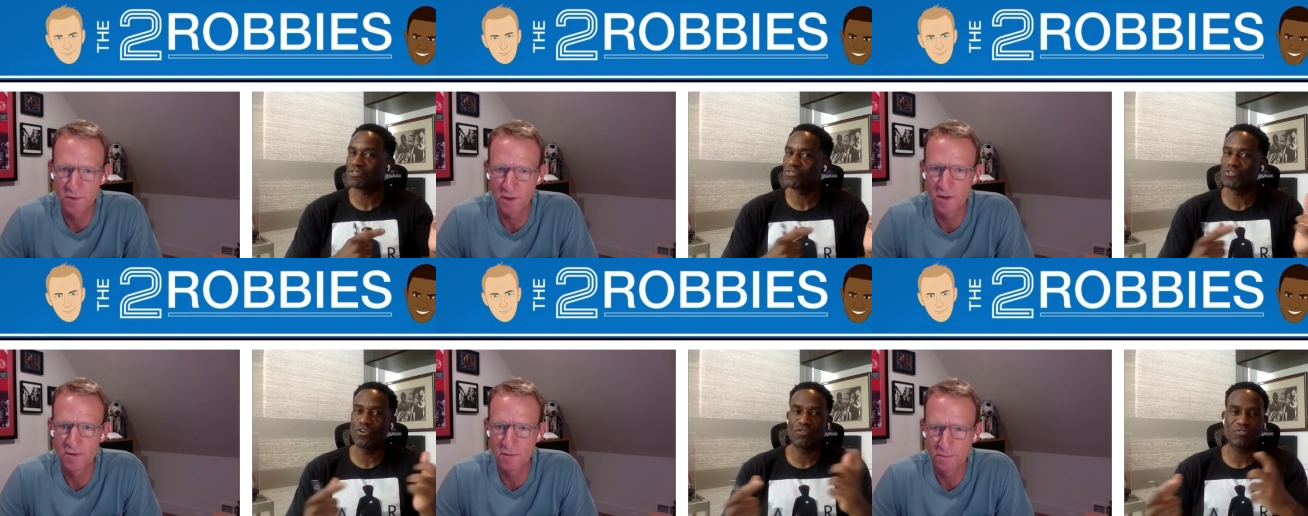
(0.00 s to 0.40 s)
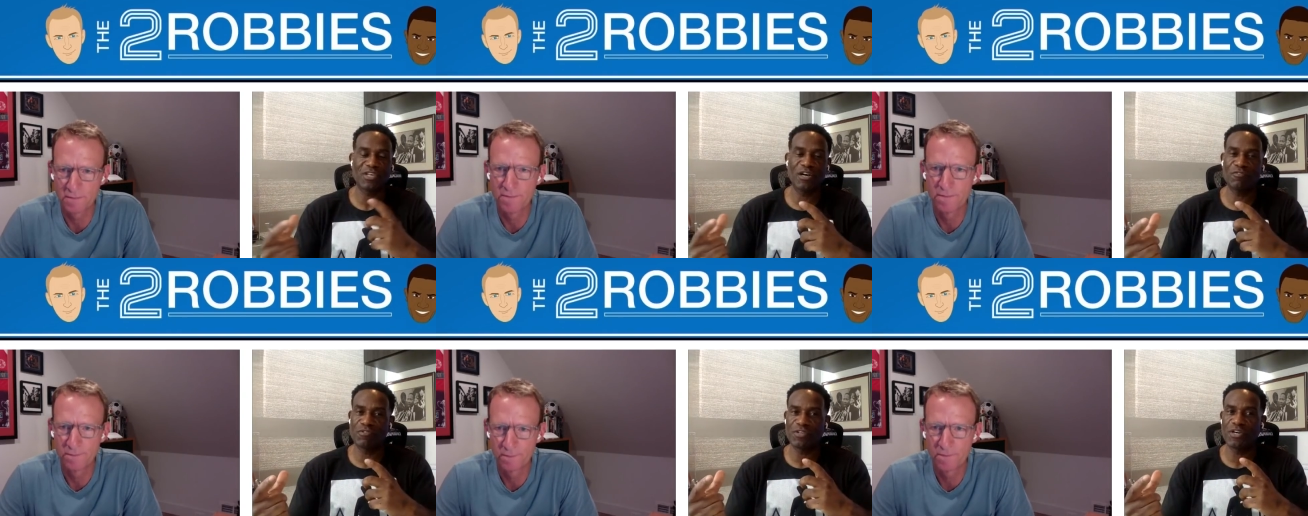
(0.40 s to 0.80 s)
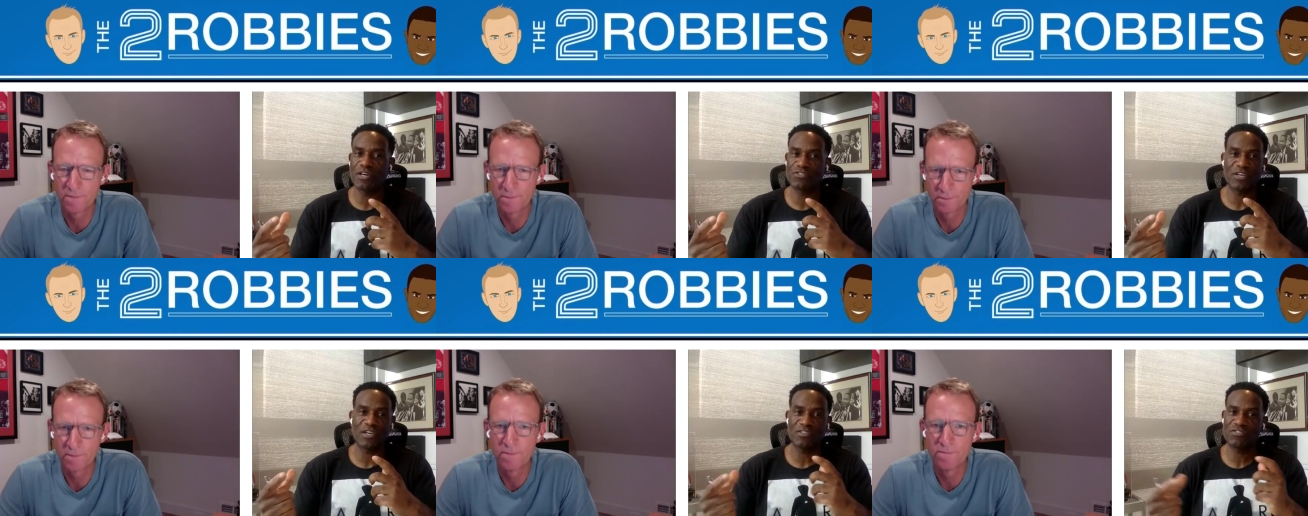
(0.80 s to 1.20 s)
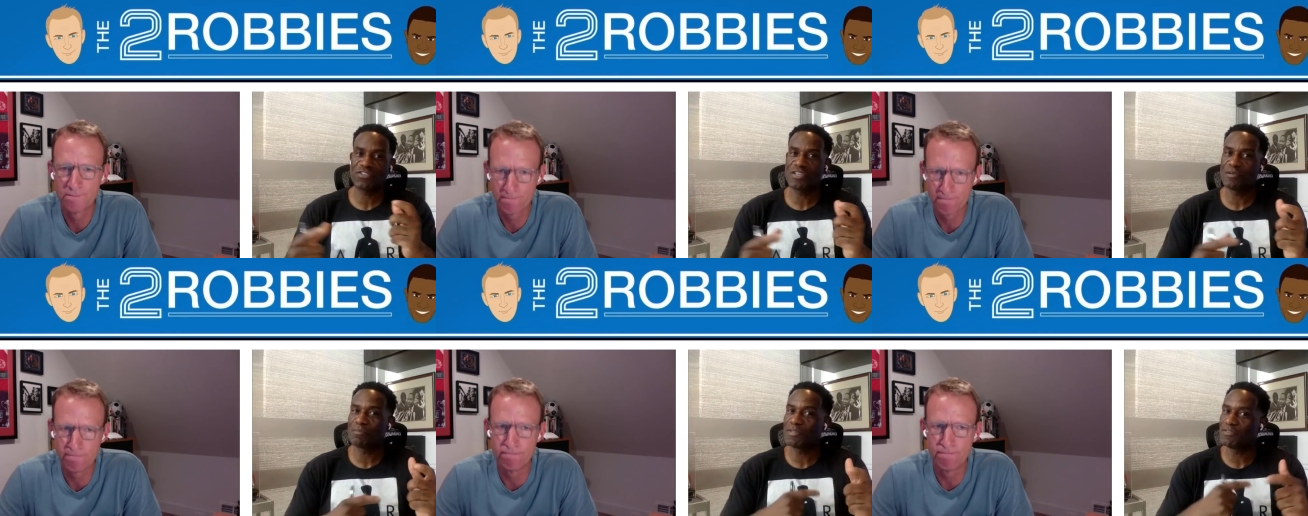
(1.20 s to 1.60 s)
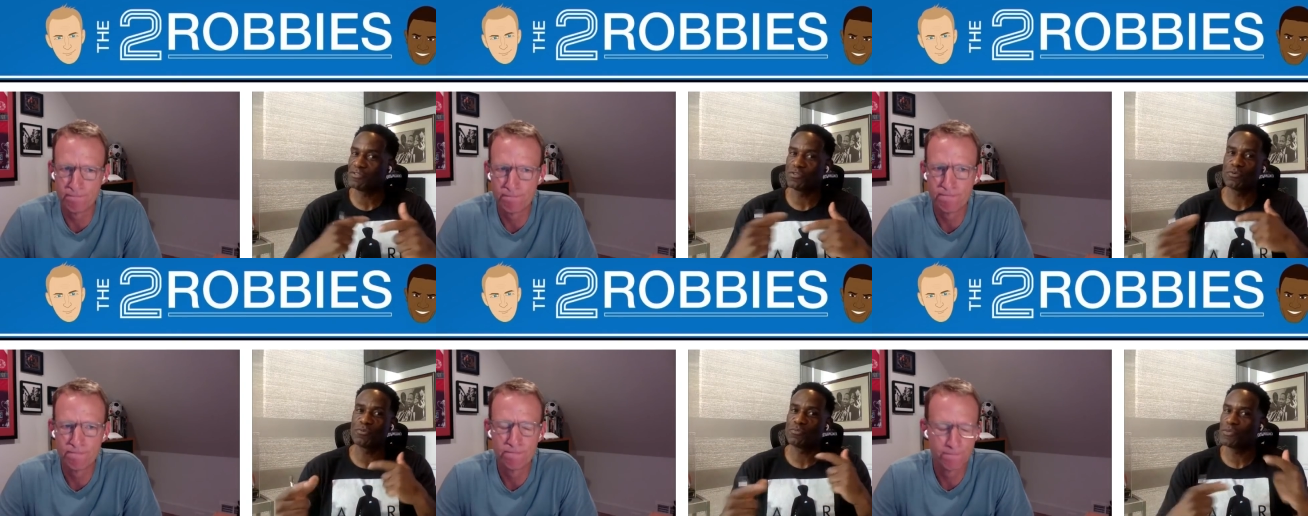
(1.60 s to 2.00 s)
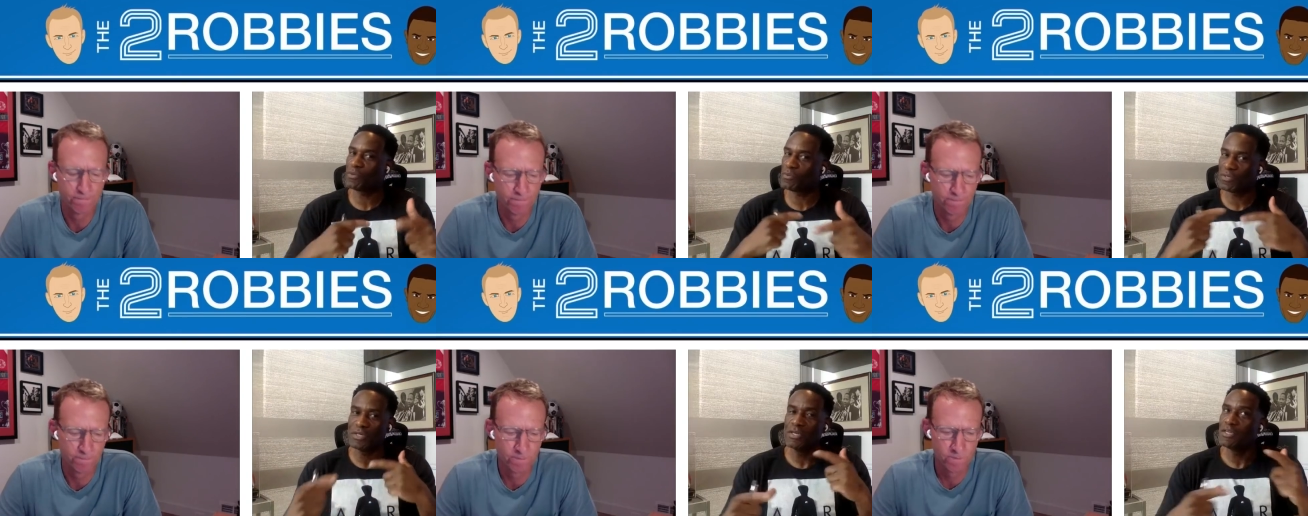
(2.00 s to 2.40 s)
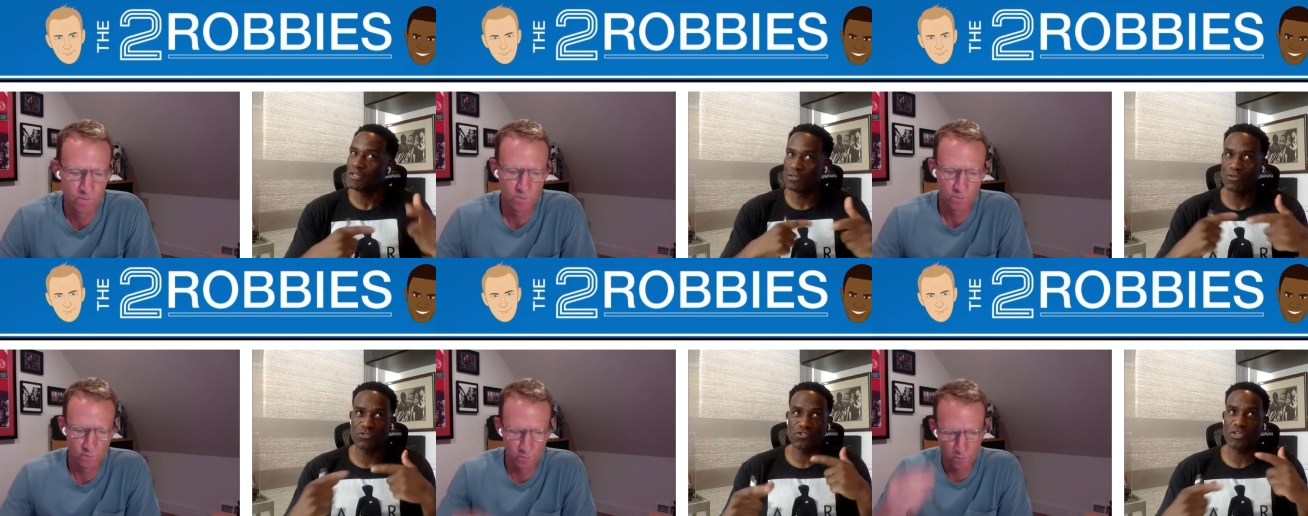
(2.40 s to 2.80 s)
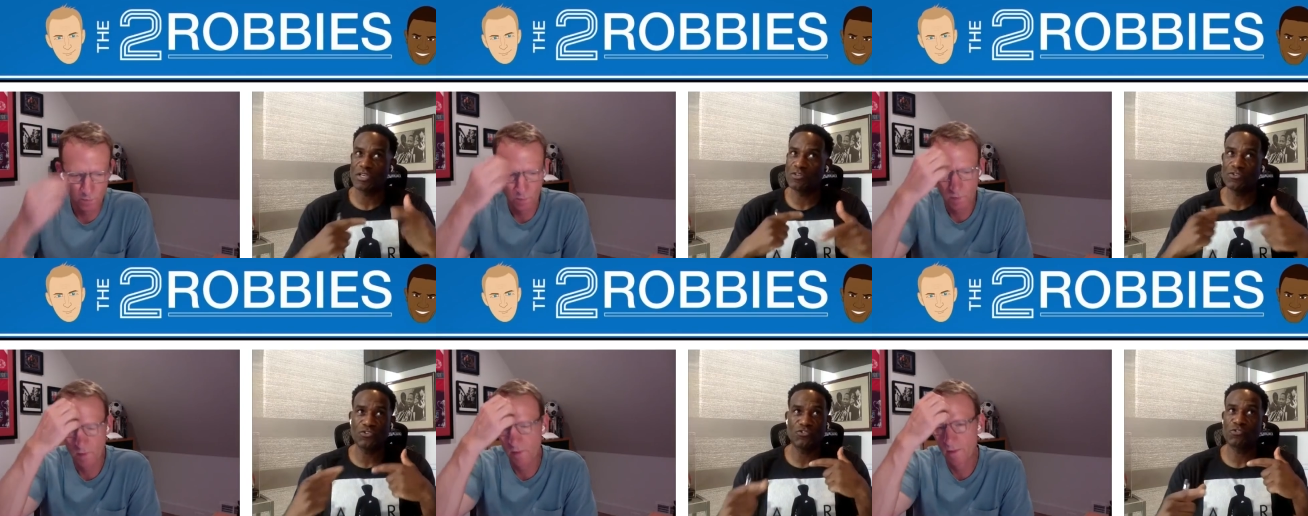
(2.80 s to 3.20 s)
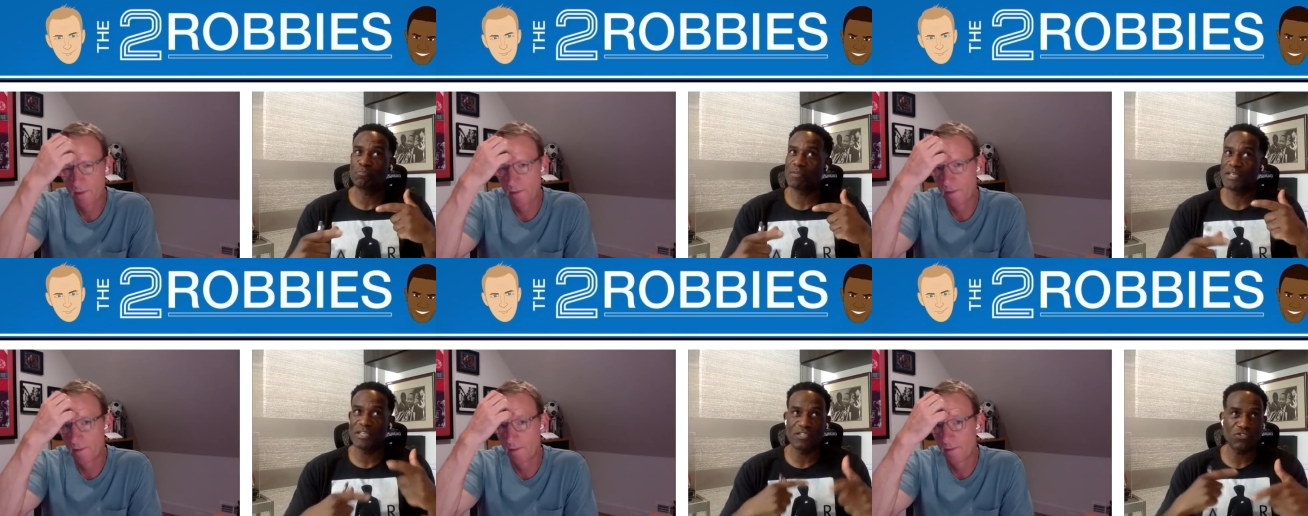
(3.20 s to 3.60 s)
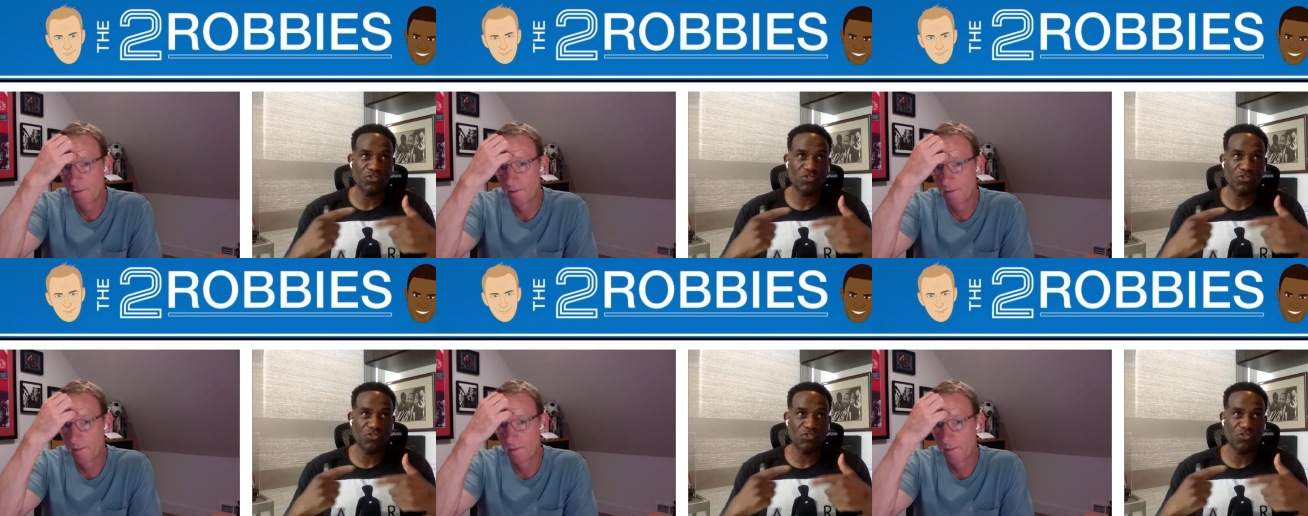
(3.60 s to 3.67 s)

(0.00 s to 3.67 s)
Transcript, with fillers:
Speaker 1: it does not galvanise that team, and you will you'll see another speed,